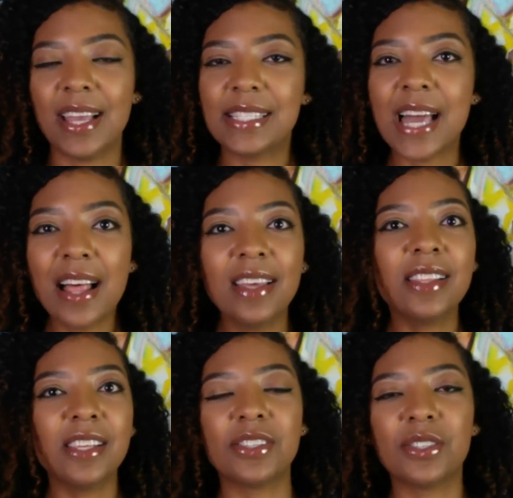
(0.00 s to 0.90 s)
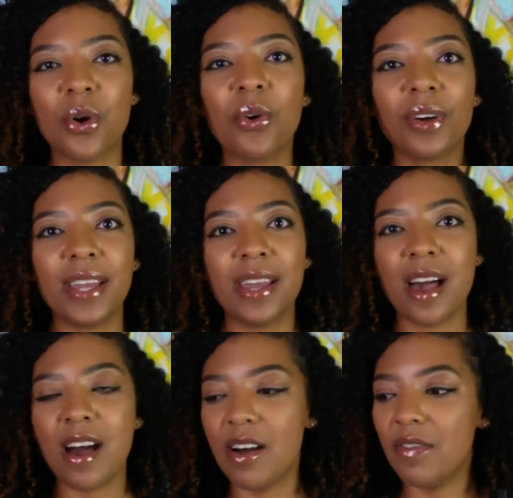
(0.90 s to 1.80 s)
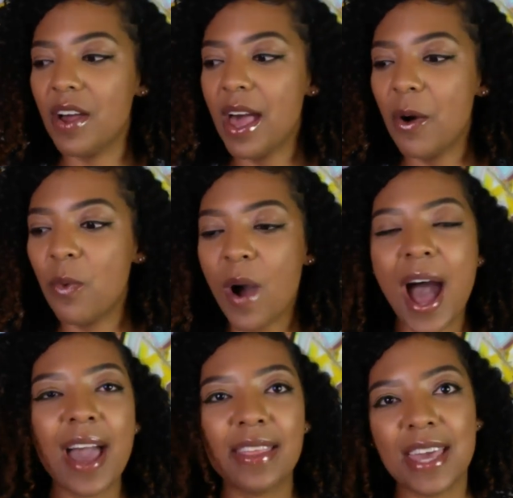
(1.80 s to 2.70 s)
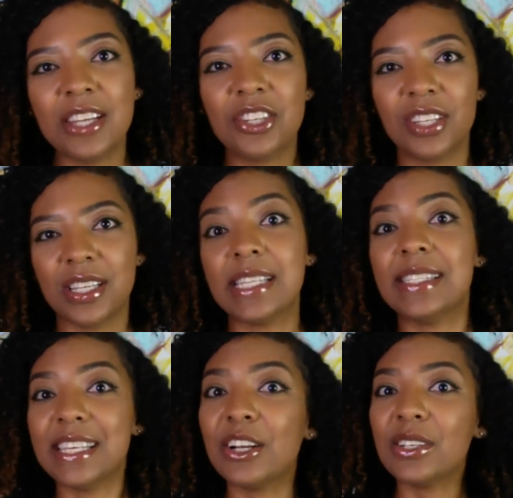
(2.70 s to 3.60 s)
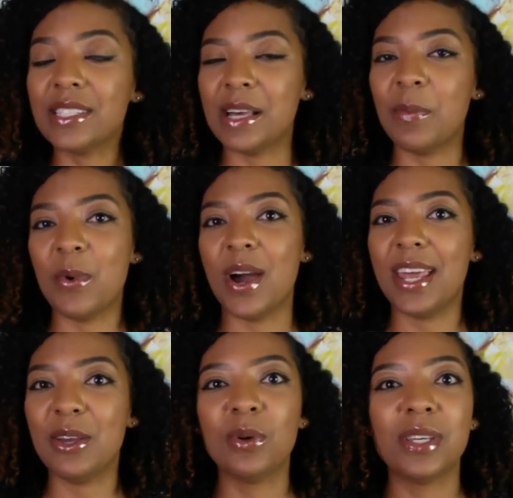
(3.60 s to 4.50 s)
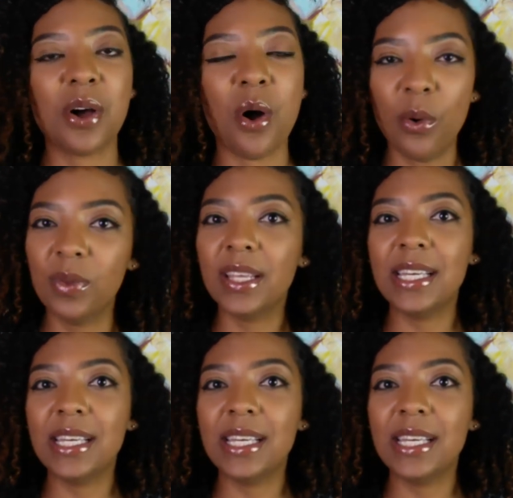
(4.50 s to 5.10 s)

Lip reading: Telling the story of why they should consider someone who has only